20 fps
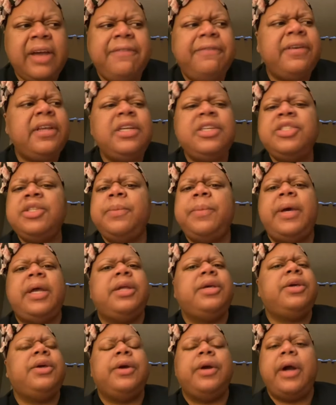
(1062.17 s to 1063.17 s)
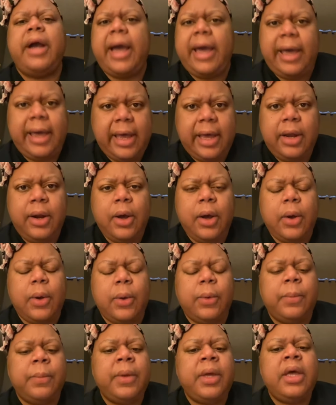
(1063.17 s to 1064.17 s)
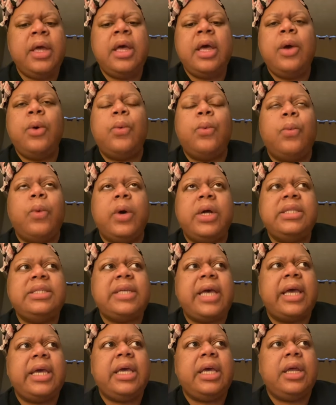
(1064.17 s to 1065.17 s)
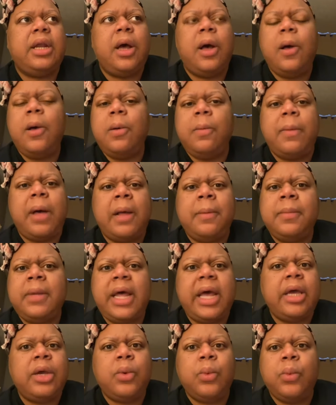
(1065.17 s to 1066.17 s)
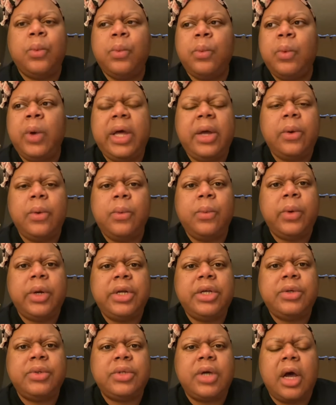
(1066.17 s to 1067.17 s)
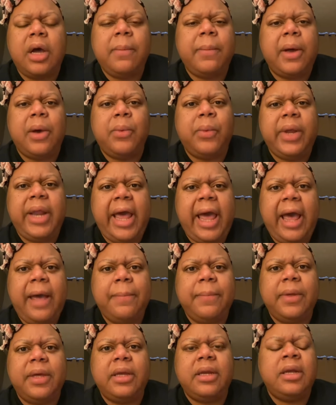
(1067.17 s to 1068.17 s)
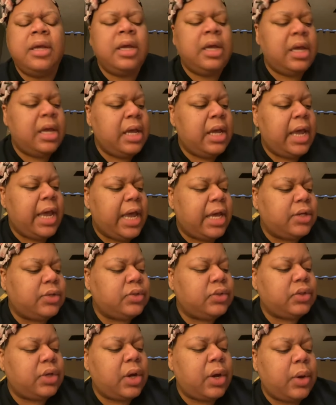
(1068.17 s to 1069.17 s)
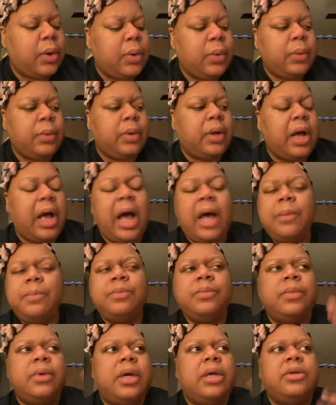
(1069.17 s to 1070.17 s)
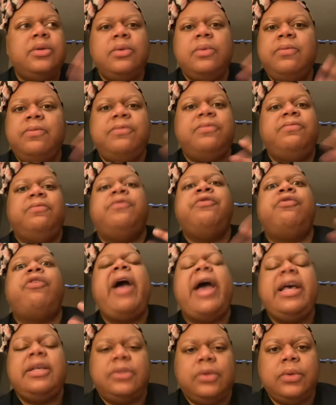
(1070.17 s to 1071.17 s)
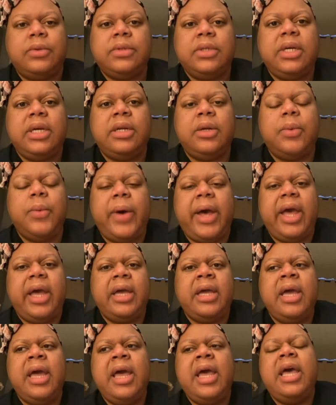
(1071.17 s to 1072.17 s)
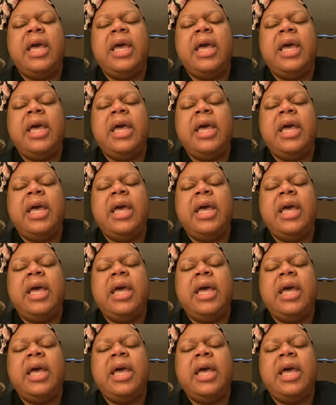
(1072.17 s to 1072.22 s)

I finish the pedicure, I head home. Once I get home, I'm like, what what are you talking about? What happened? And so I'm frazzled in a way.